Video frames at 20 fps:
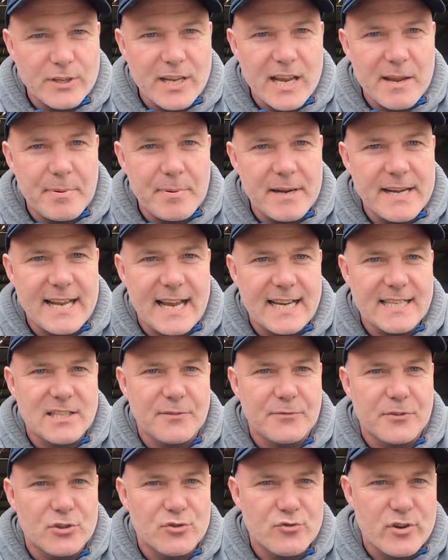do the TB test,
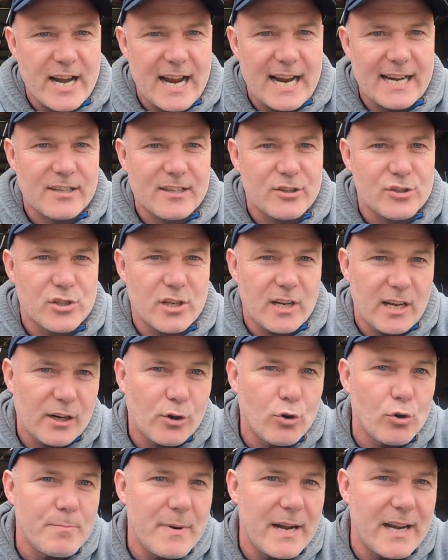if there's reactors, a
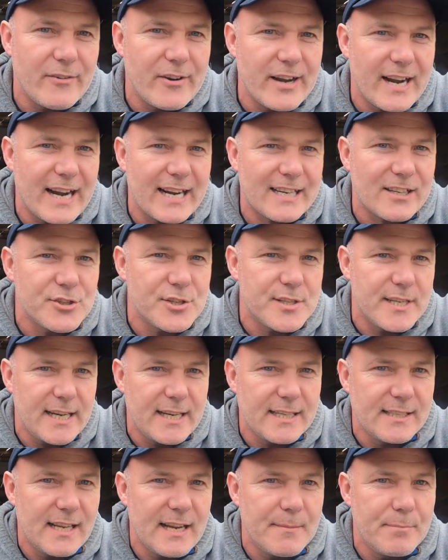good many reactors,
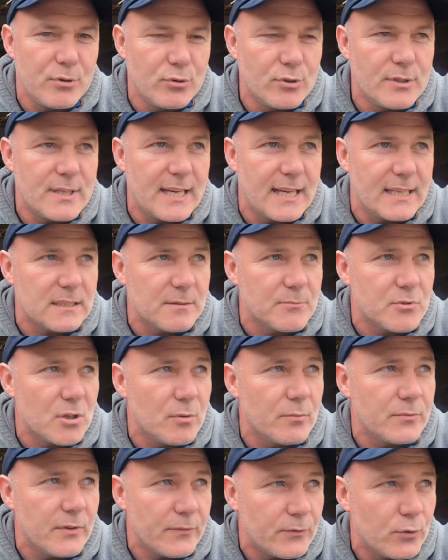they blood test them,
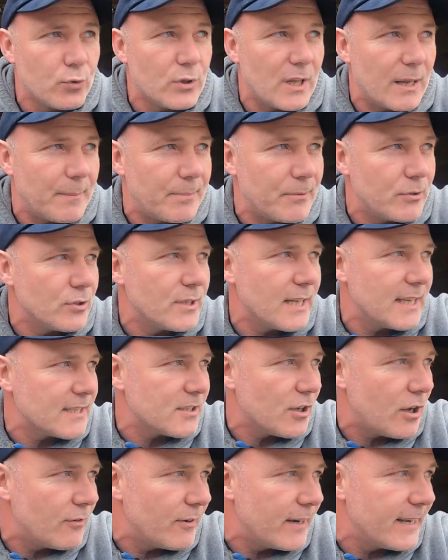so they've done that blood
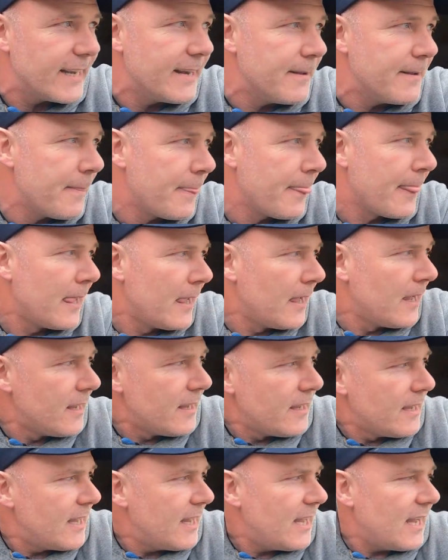test already.
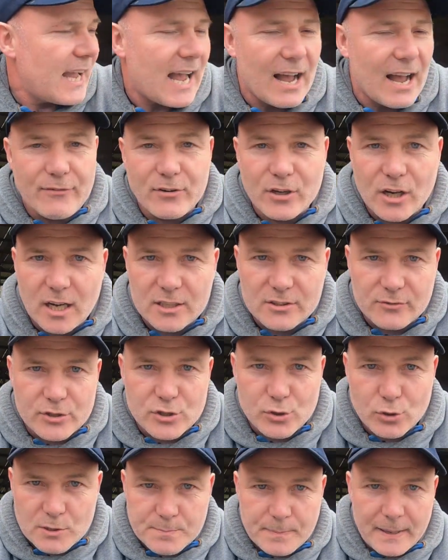Haven't got the
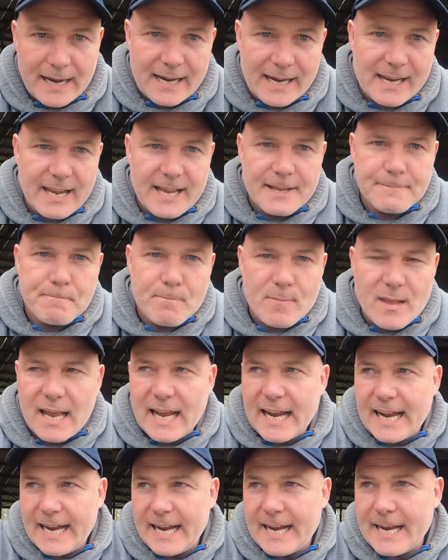results back,
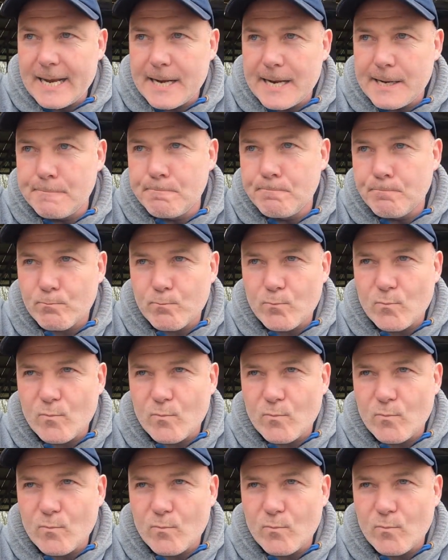and